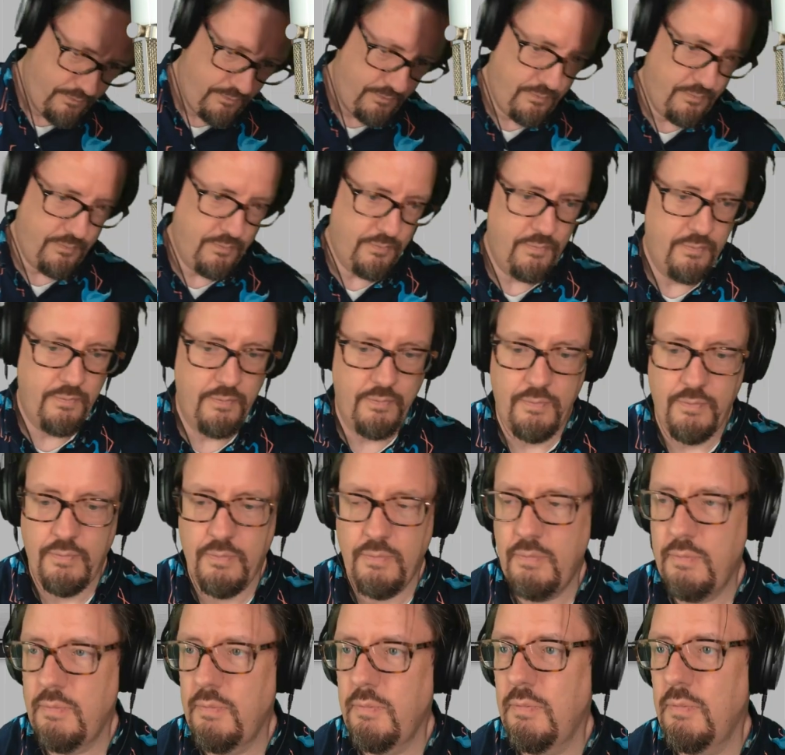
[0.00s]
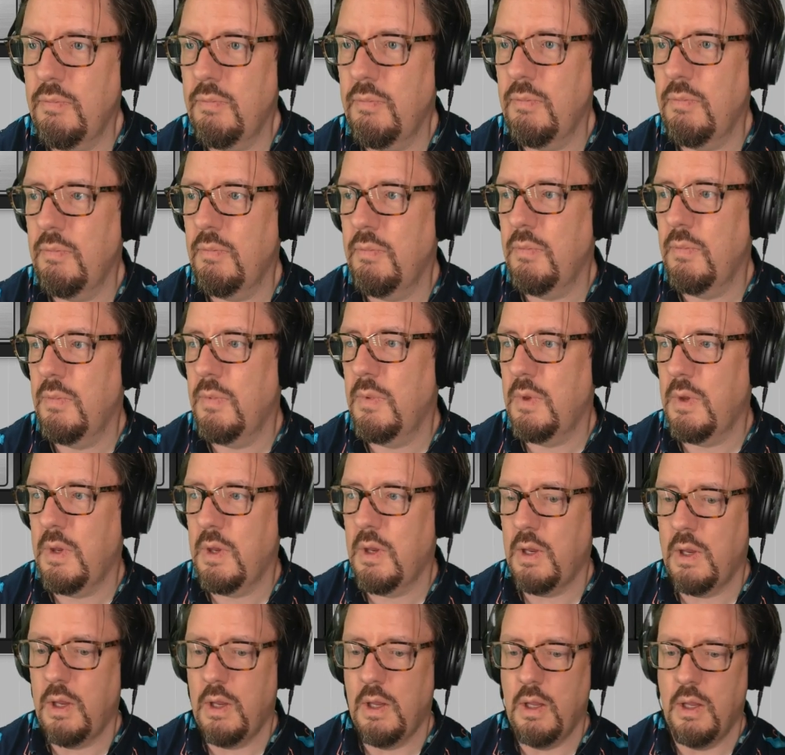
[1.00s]

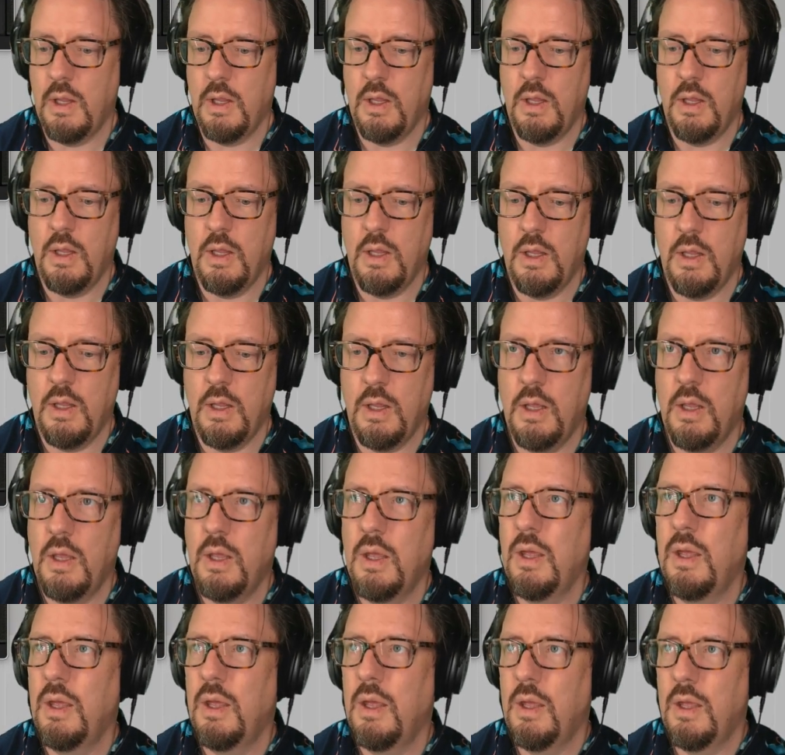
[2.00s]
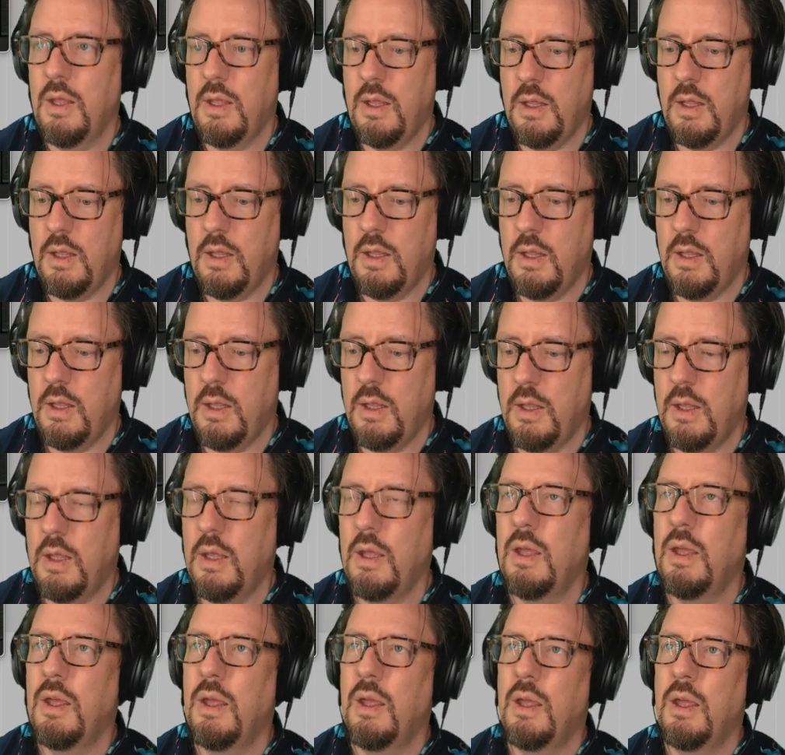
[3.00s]

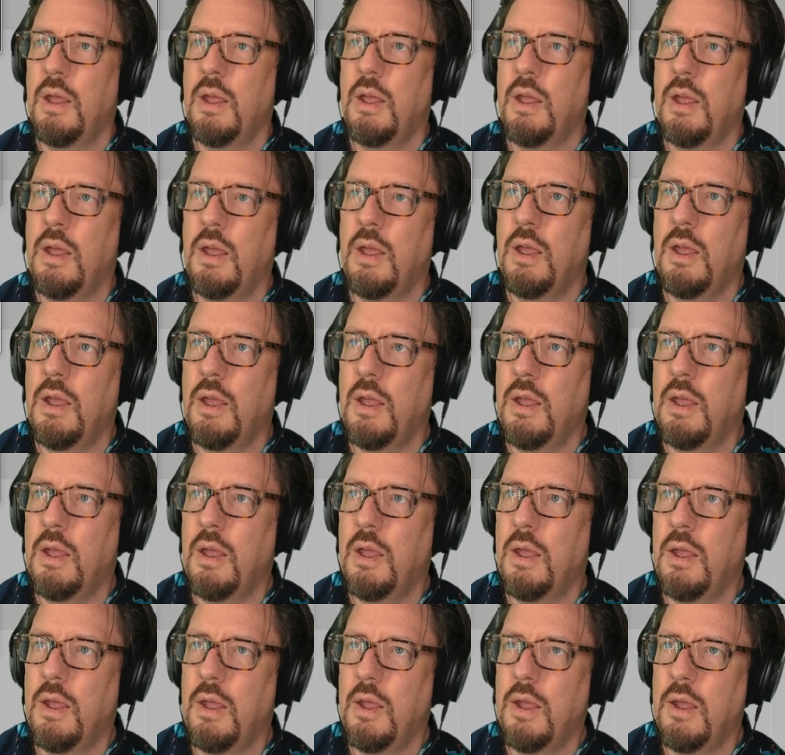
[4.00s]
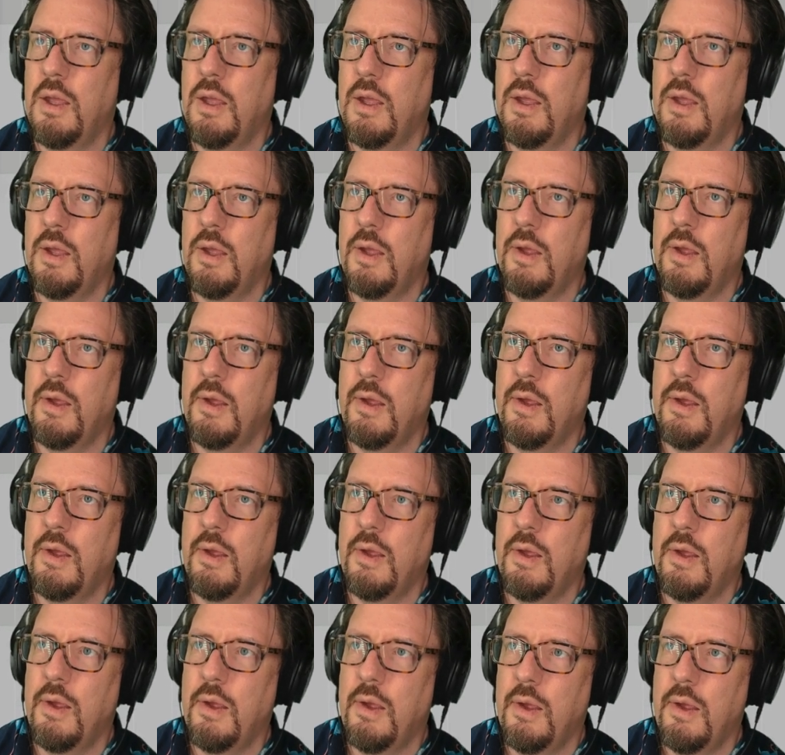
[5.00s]

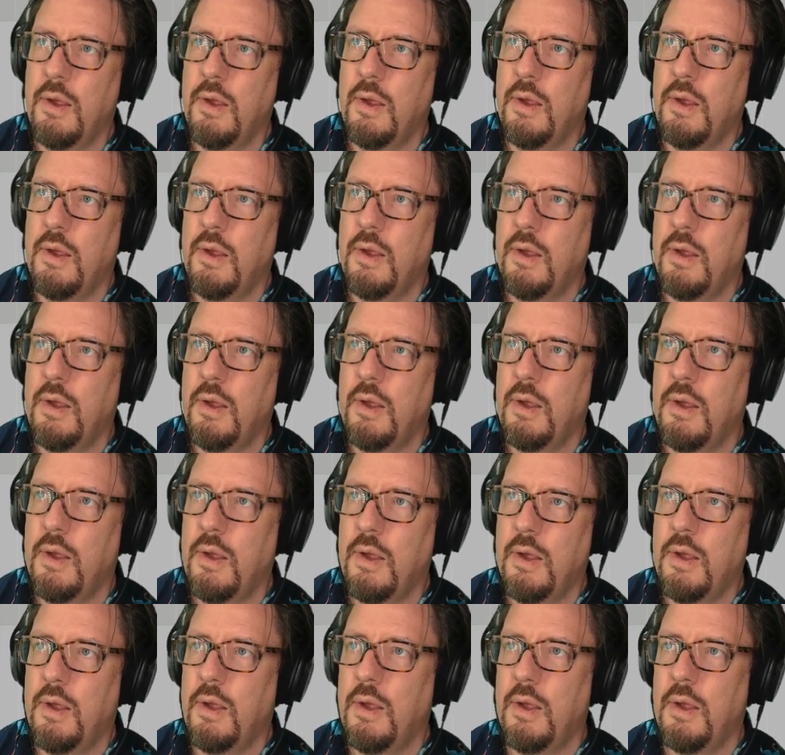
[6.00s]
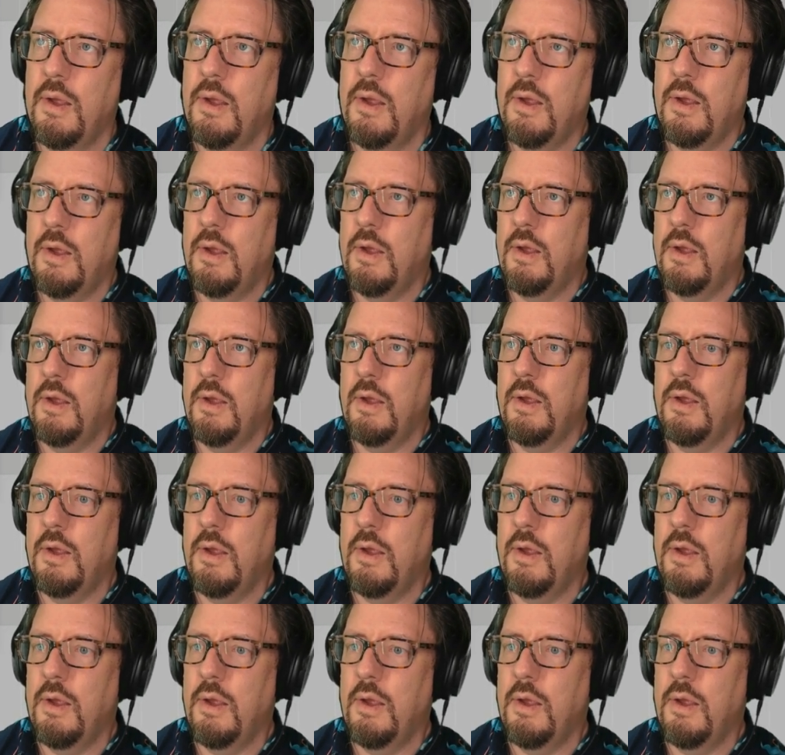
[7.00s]
Nothing is said.